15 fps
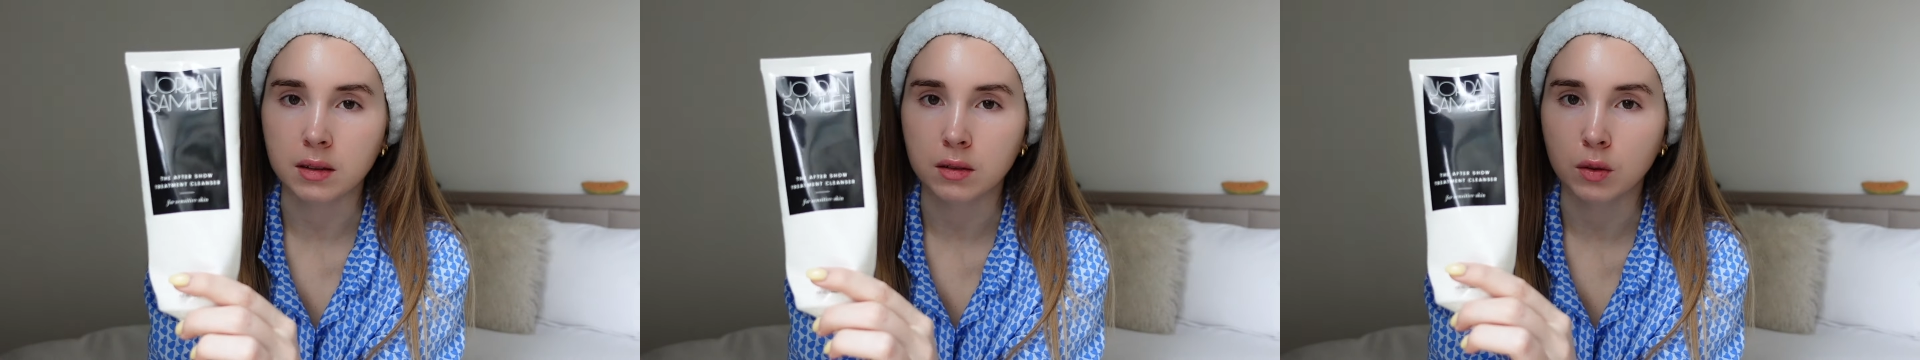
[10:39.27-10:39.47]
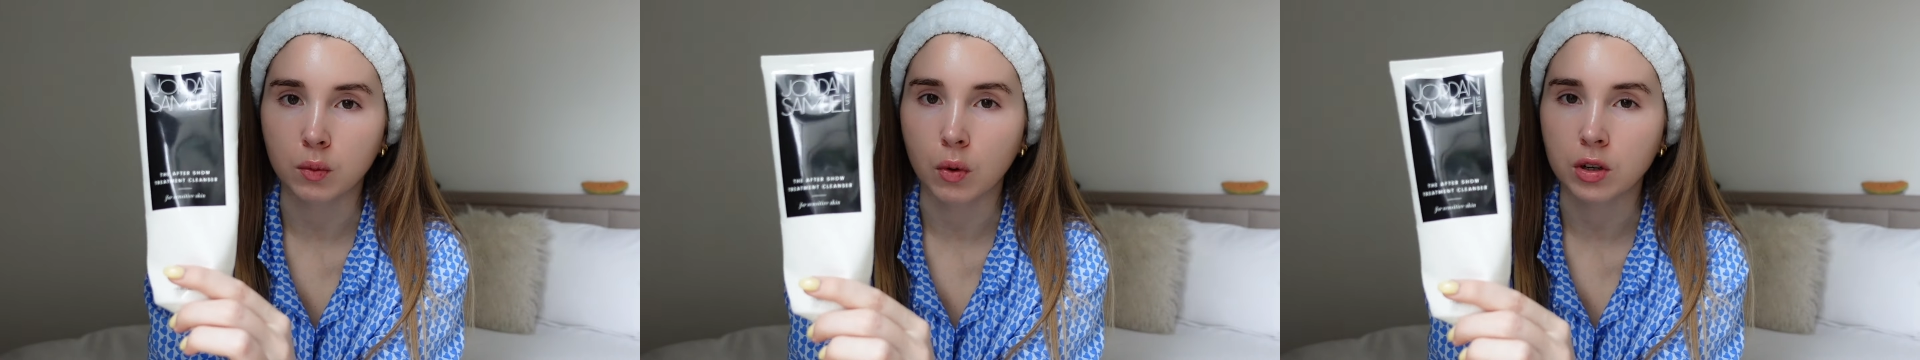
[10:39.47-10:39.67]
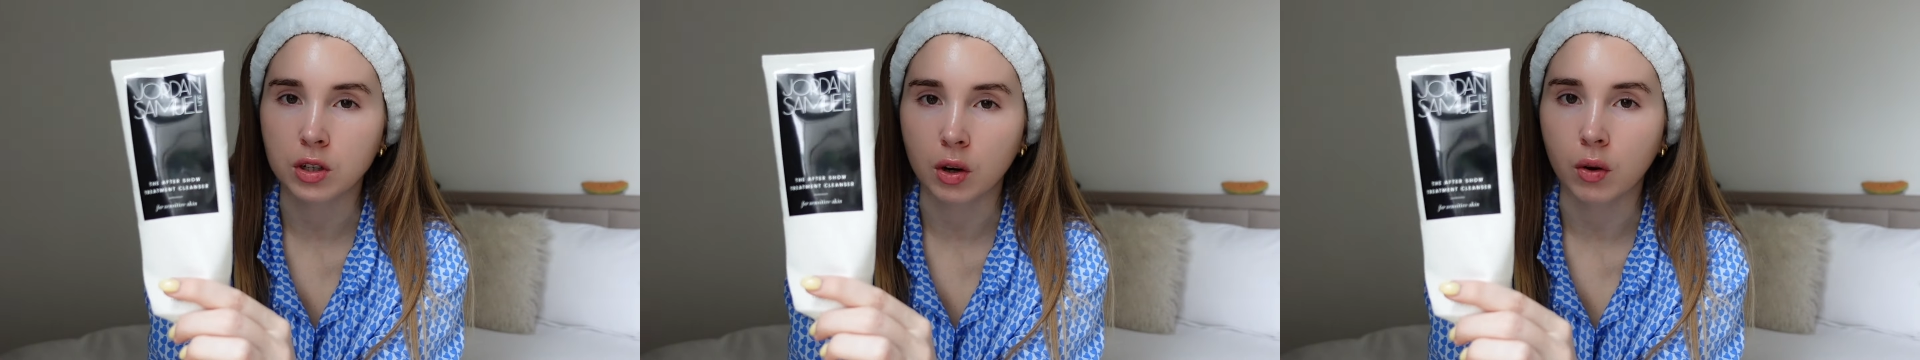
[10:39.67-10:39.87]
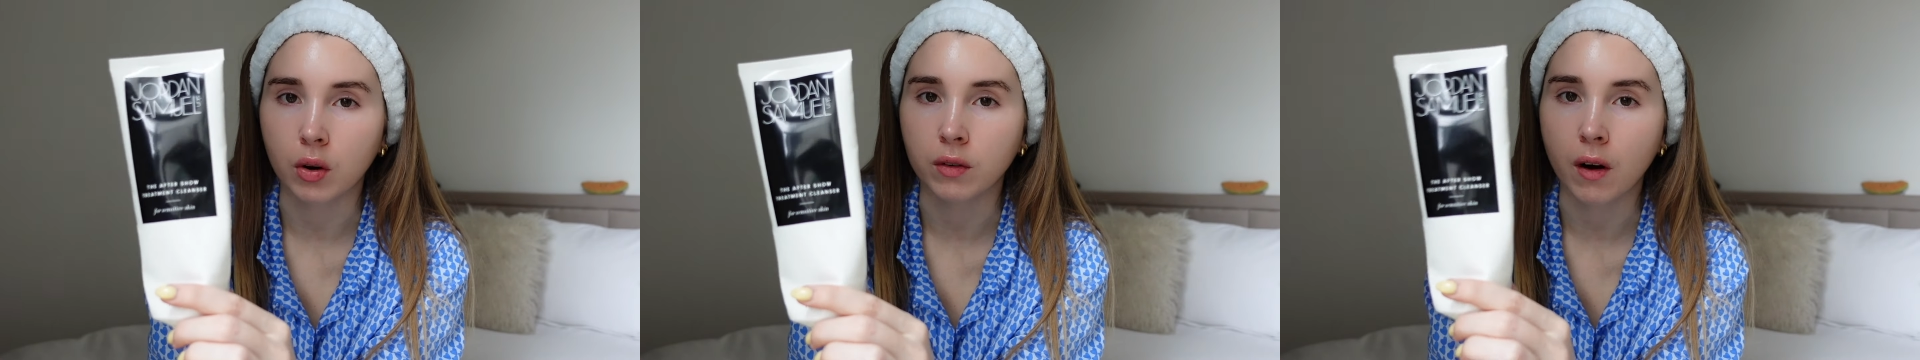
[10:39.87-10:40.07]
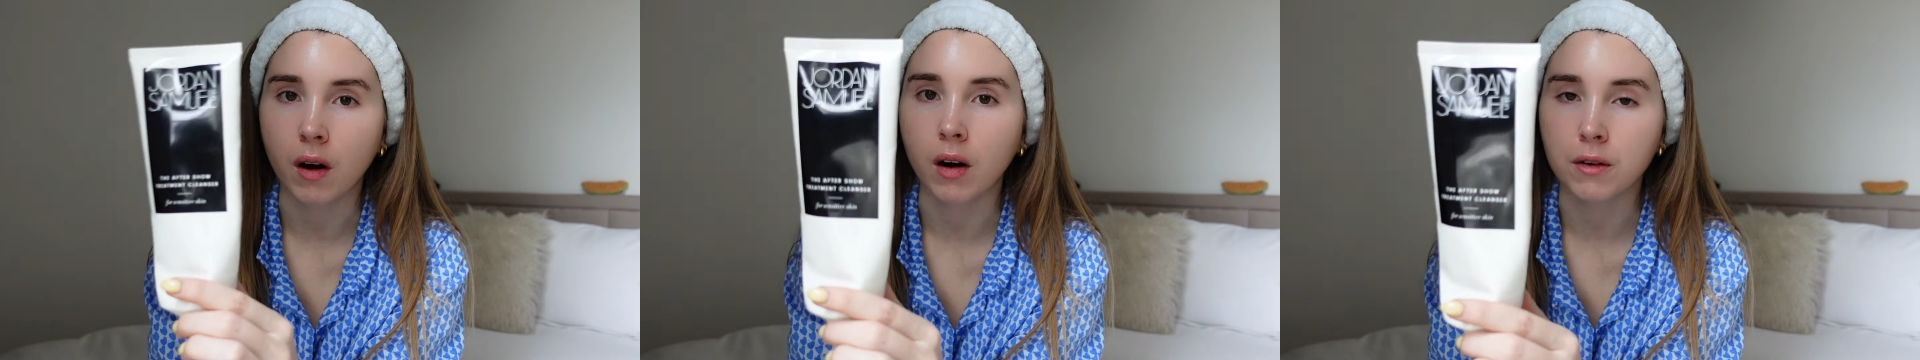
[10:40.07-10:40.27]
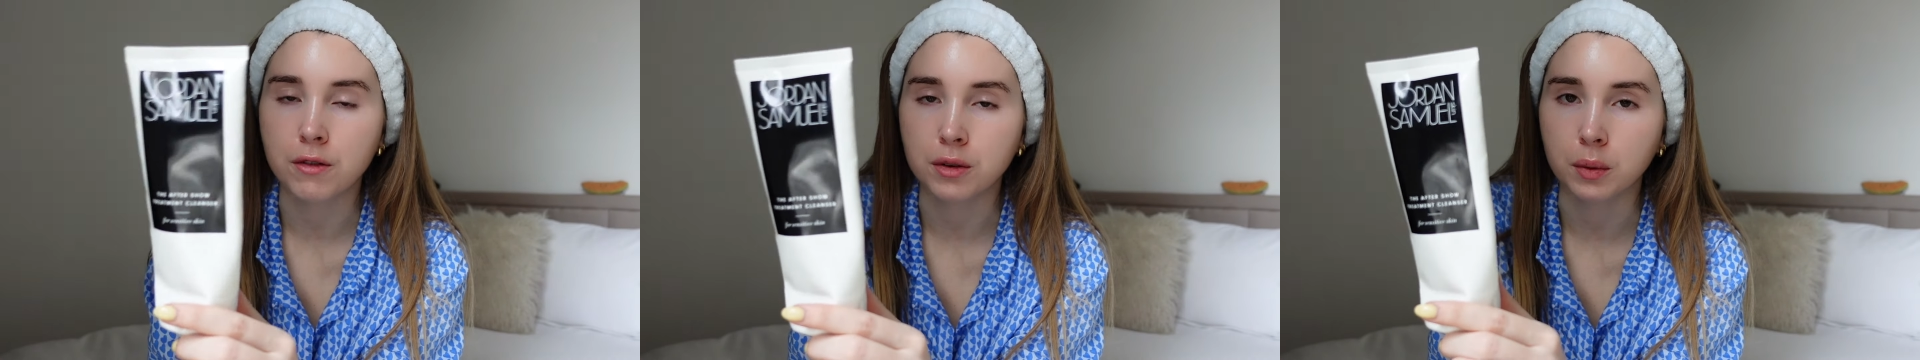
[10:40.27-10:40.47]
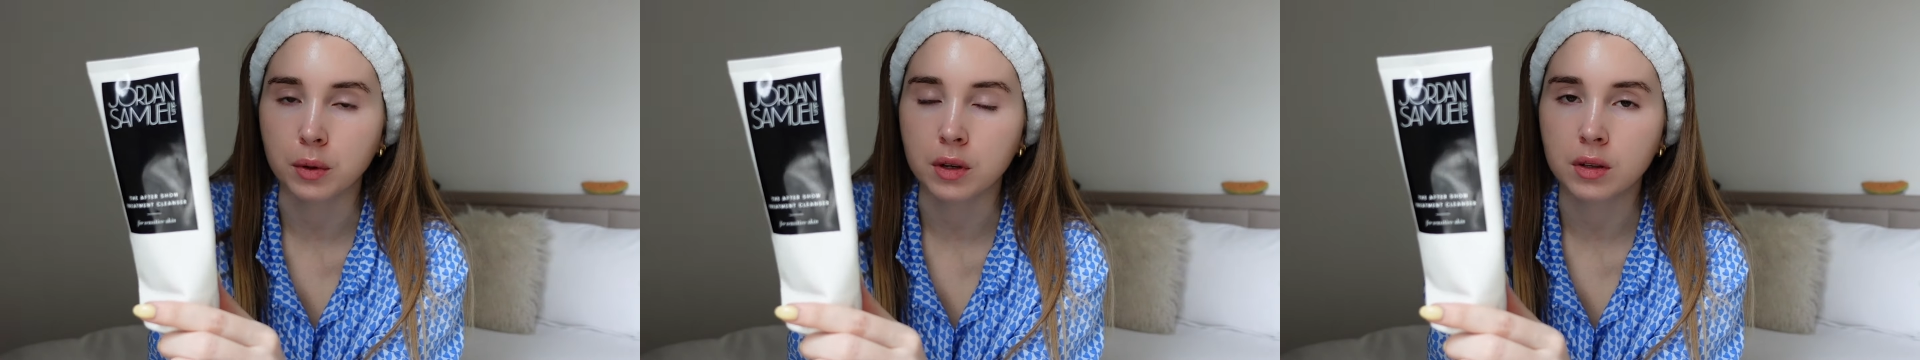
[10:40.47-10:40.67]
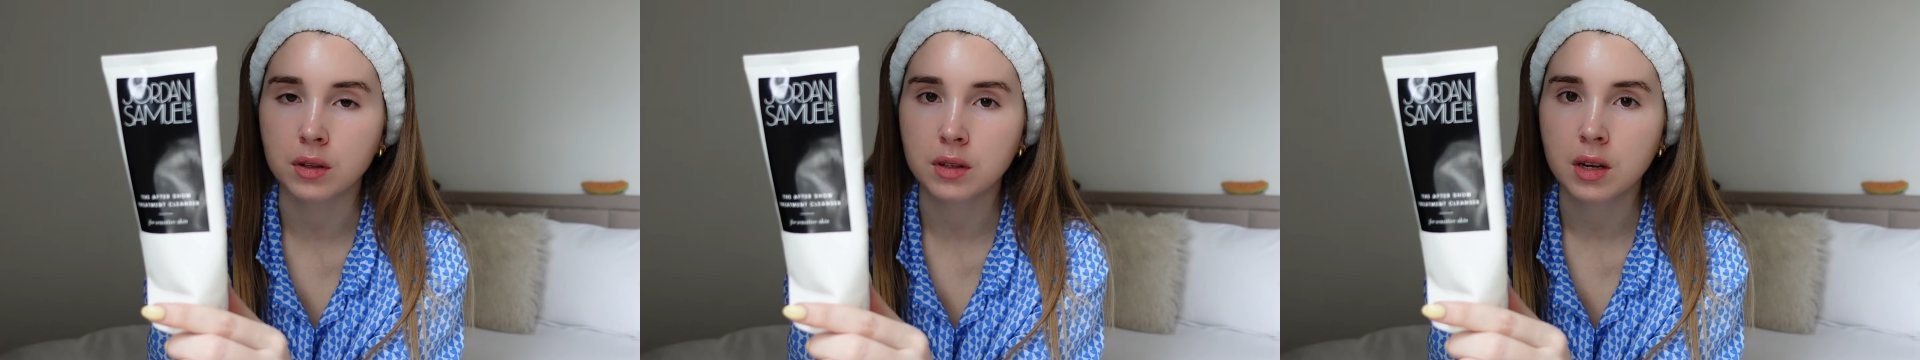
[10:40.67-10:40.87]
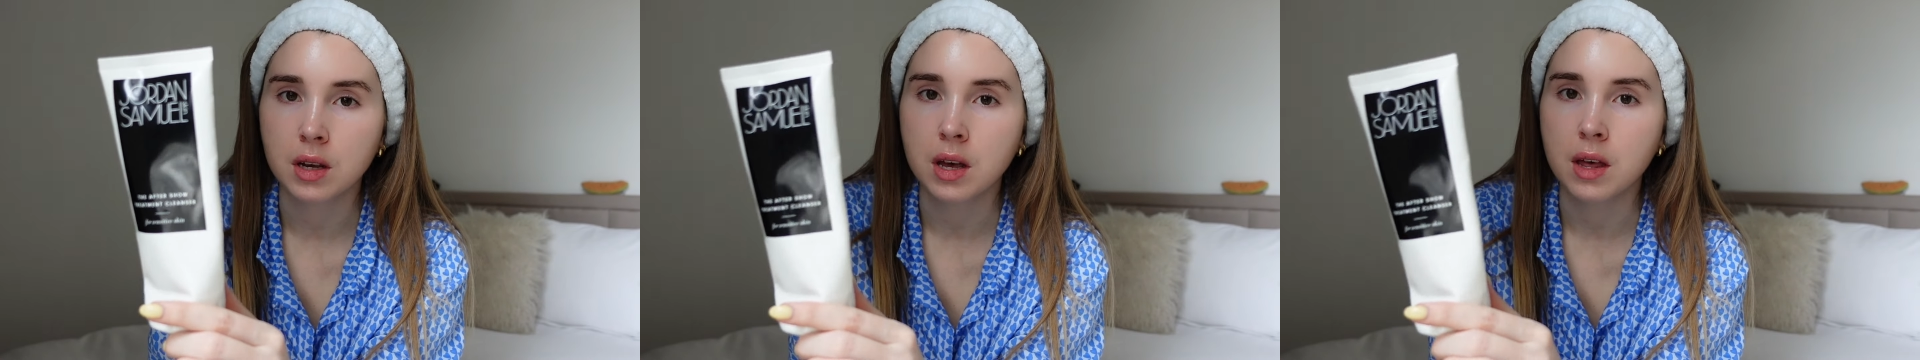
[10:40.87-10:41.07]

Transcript: to wash it off afterwards,